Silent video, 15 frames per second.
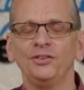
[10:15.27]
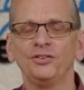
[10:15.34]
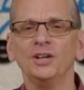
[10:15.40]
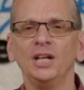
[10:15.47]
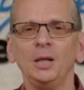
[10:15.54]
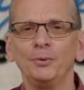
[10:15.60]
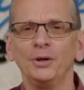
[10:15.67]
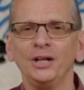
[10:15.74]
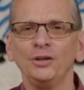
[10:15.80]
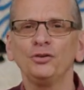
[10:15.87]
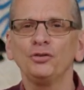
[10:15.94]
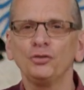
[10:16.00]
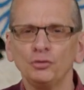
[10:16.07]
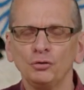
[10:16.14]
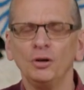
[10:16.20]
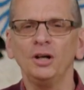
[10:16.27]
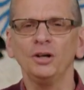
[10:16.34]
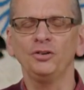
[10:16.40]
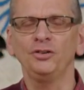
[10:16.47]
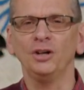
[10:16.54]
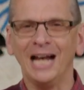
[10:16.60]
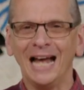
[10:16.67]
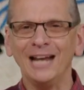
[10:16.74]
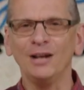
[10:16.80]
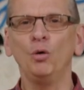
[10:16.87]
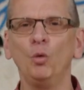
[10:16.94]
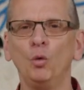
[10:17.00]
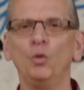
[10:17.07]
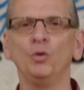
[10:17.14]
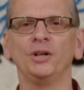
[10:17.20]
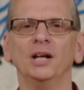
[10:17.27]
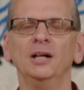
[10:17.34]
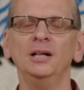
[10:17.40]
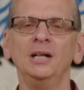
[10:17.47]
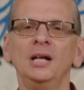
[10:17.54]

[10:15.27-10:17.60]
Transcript: and he brings structure and order.